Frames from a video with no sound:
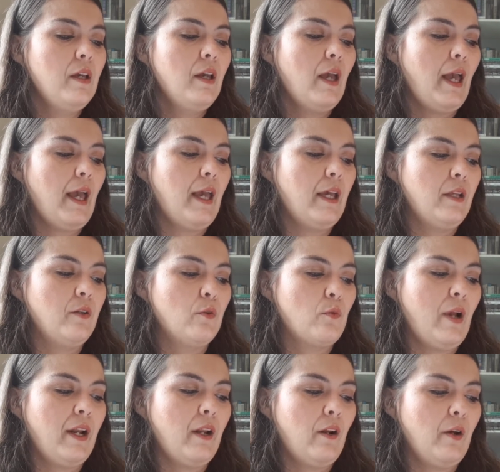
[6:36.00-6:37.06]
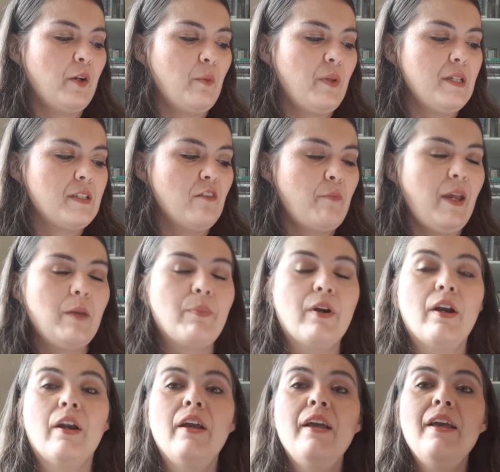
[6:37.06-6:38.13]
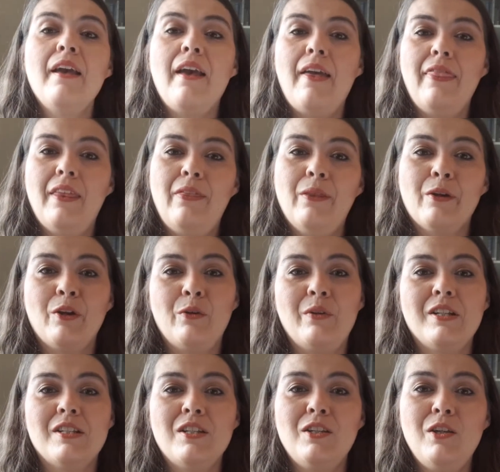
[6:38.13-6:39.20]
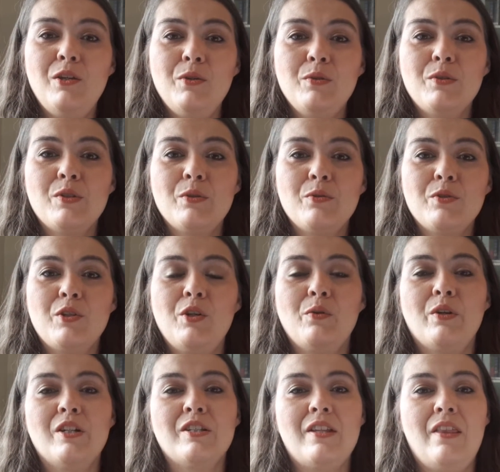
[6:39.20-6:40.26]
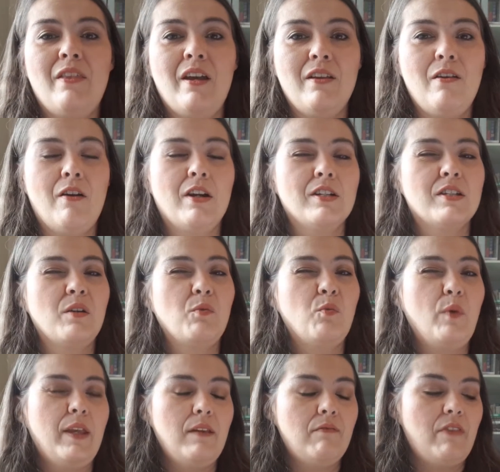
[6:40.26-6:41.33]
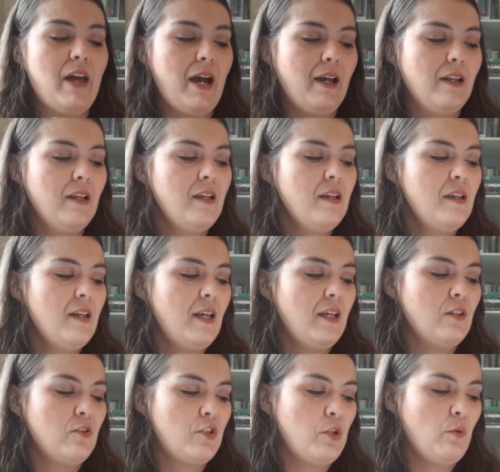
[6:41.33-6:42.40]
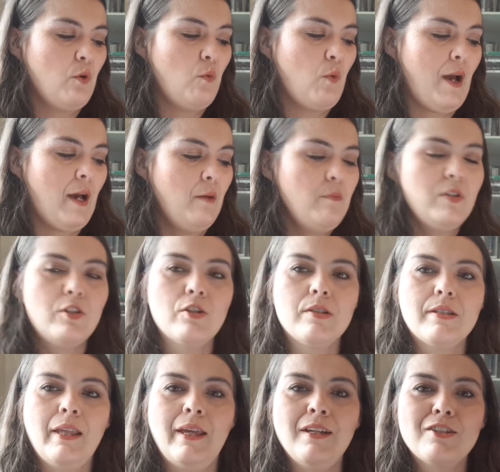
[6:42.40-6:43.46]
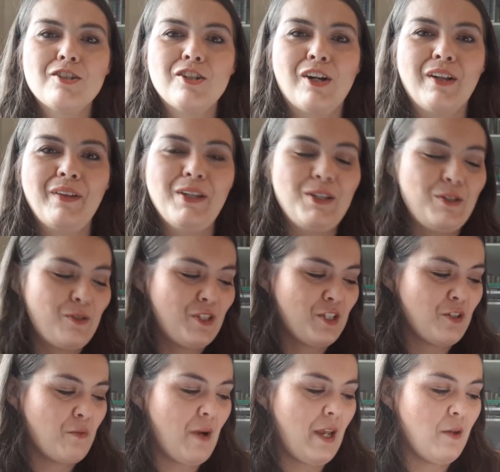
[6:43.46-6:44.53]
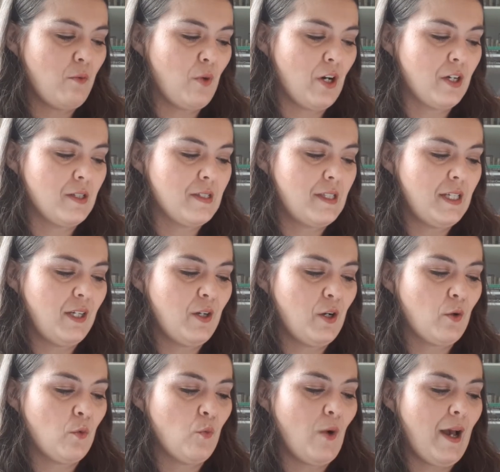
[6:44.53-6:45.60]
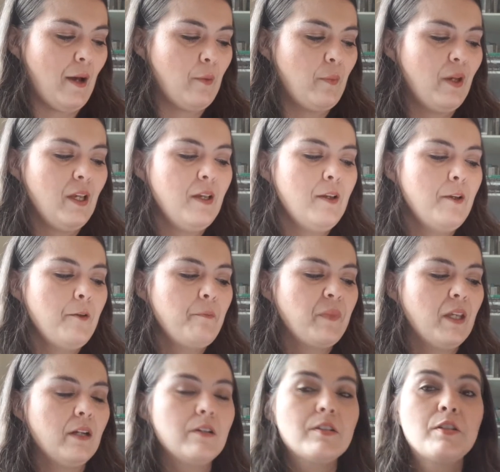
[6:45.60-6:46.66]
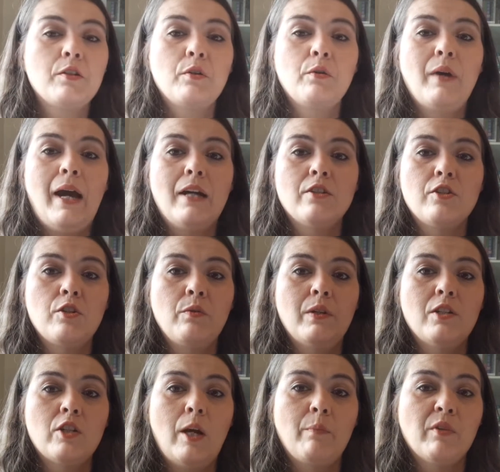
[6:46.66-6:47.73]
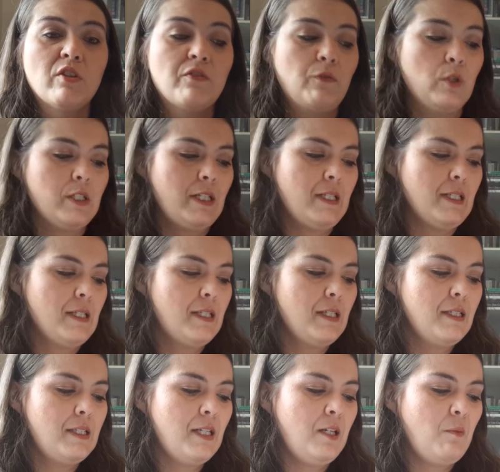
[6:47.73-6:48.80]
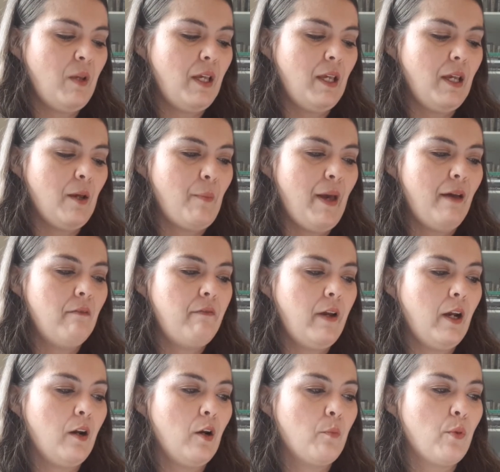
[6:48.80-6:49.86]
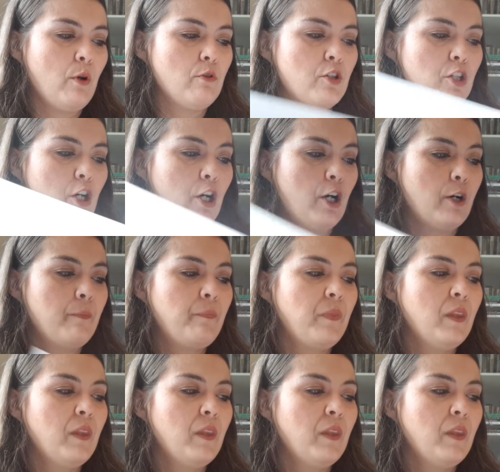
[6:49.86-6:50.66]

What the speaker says: and write it on a piece of paper. And then they're going to use those skewers and that yarn to weave that into a web, just like Charlotte used to write words in her web. It also has you in chapters 14 and 16 making a pet fair brochure.